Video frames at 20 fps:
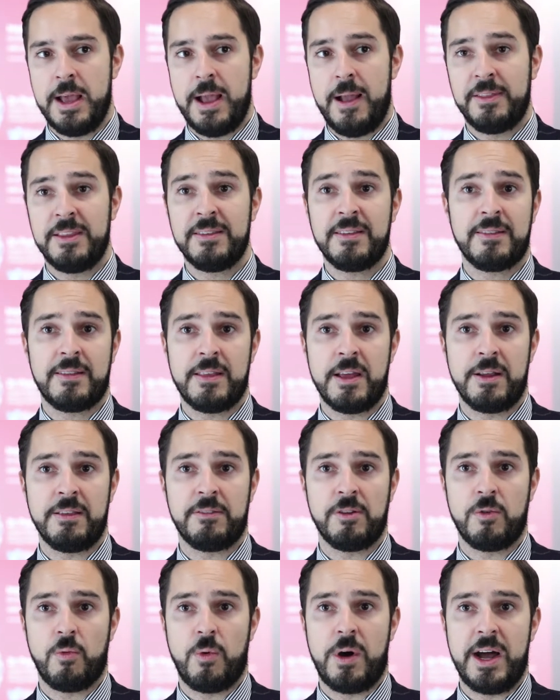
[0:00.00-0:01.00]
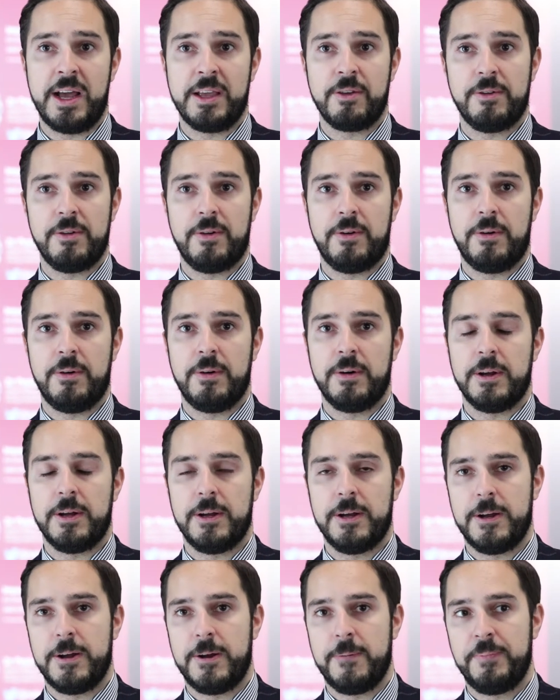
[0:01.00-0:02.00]
And this is the reason why, you know,
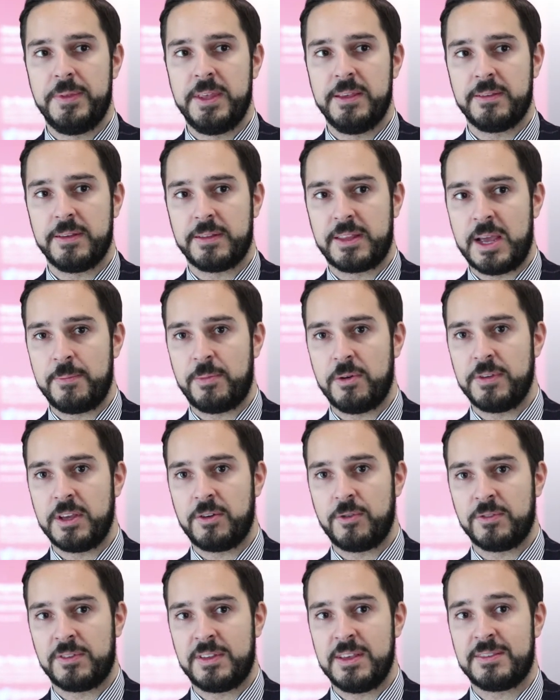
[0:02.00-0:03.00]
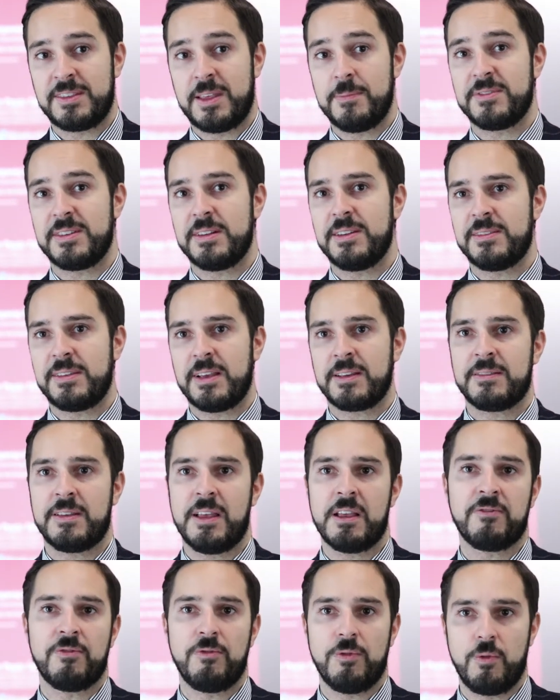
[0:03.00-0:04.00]
uh, these type of ecosystems, the
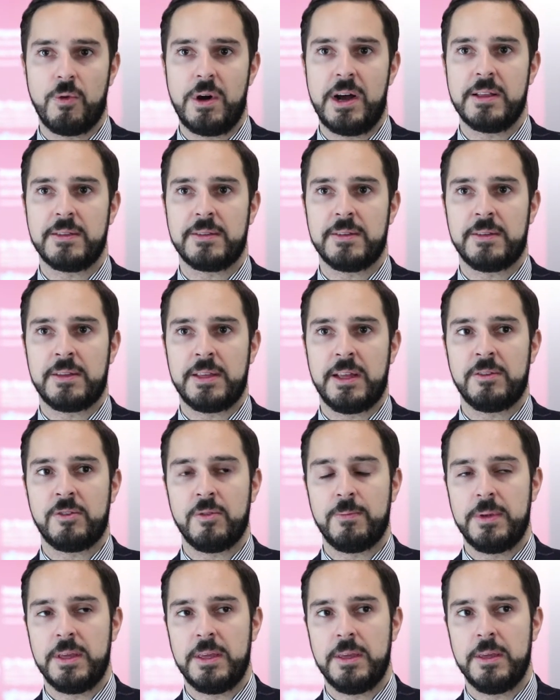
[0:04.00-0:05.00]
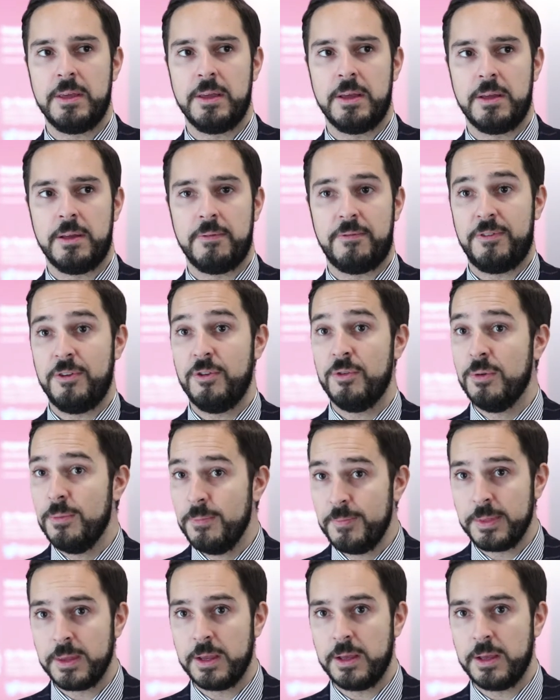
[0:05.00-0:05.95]
successful ones, uh, tend to be few